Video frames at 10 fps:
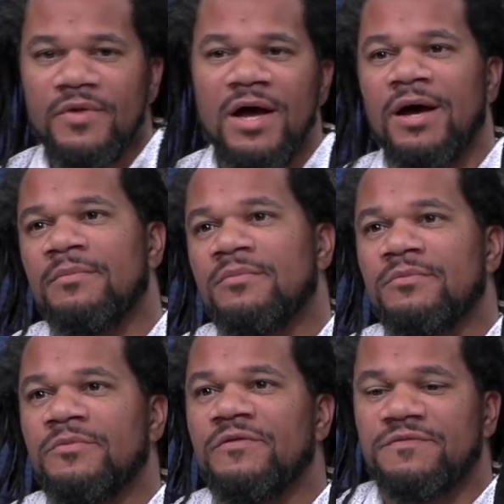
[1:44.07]
um,
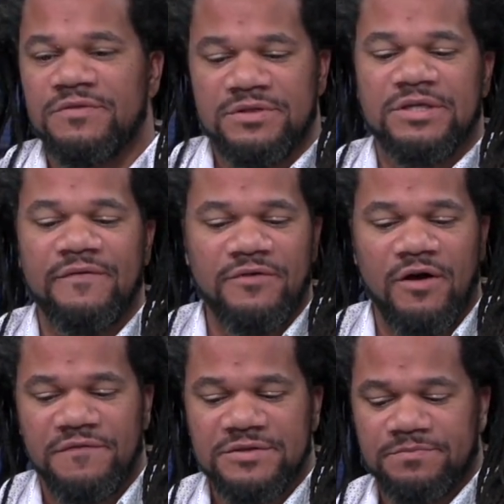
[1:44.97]
we've given
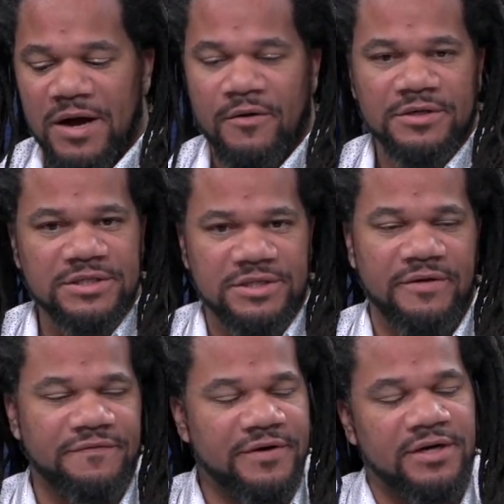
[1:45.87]
off this power to
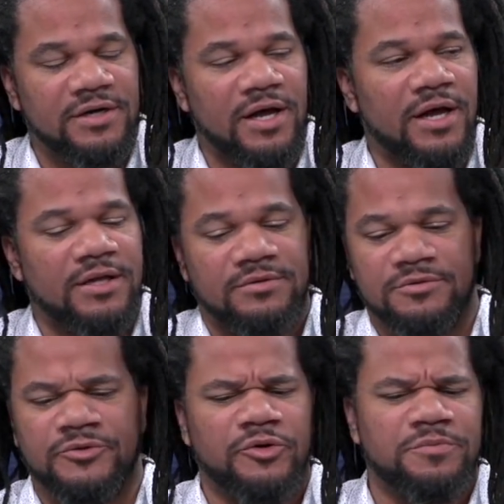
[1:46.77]
different uh,
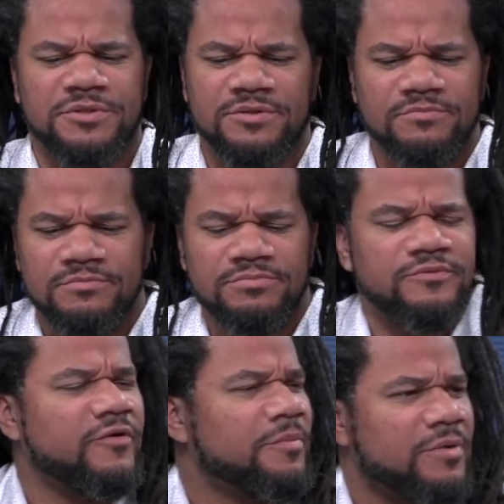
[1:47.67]
groups,
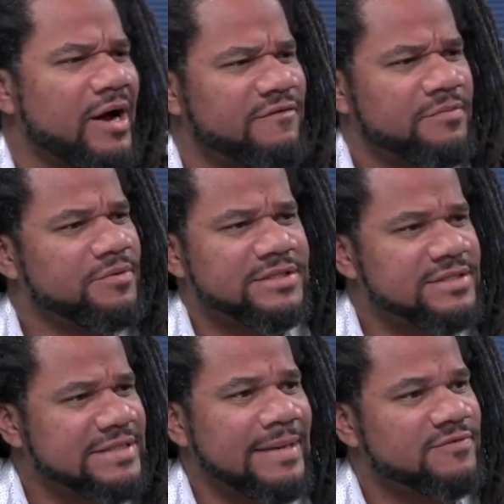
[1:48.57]
for-profit
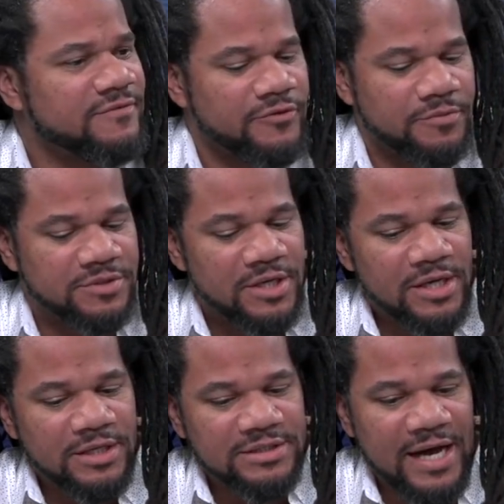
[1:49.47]
prison types of
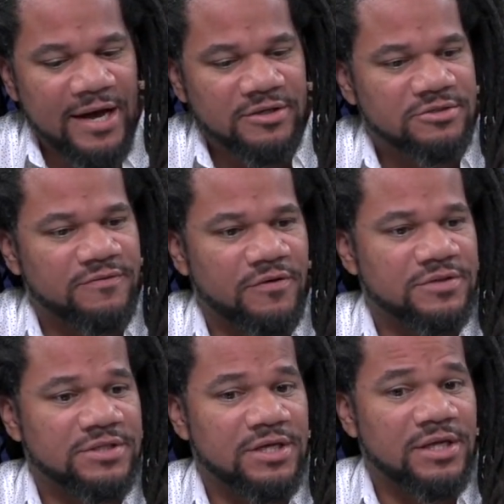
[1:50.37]
groups, to house
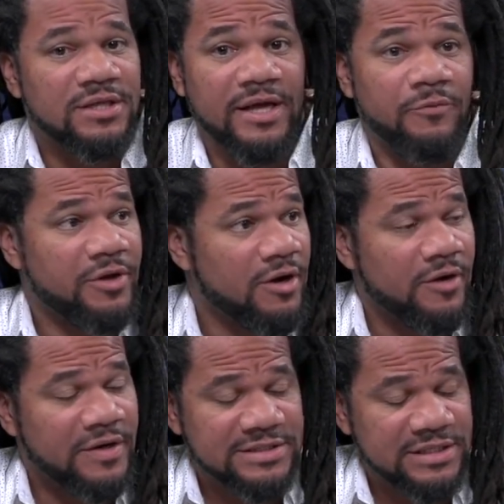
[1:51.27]
folks that we
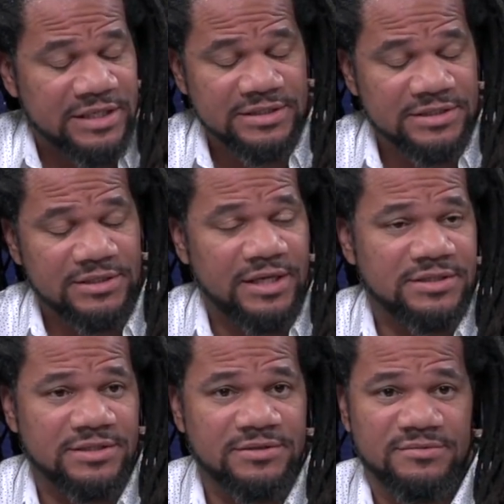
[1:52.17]
already see as
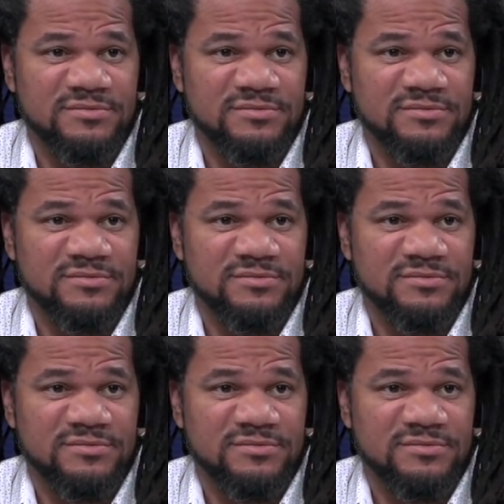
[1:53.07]
as